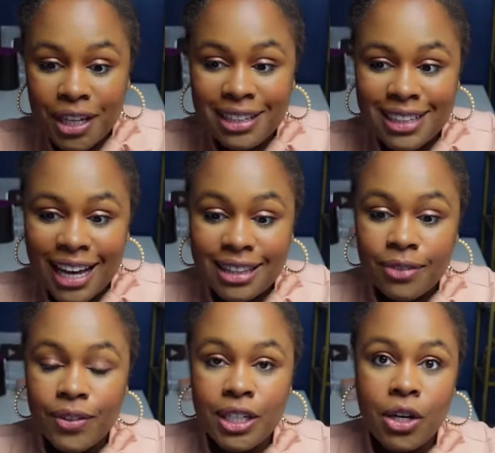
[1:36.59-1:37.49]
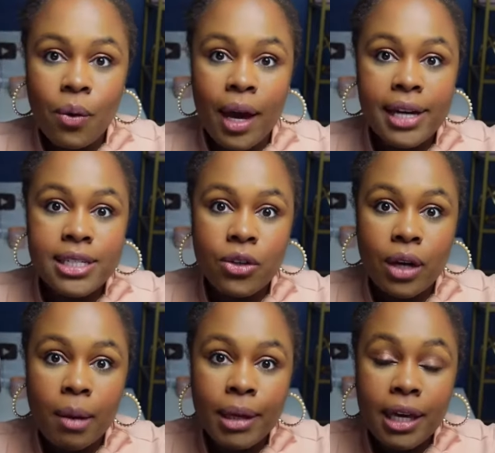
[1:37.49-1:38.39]
and like the video as you're
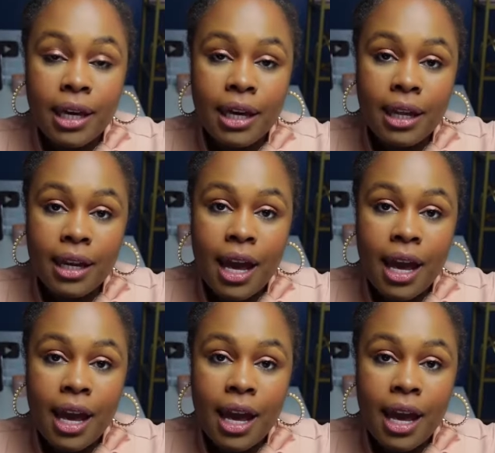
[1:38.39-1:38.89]
coming in.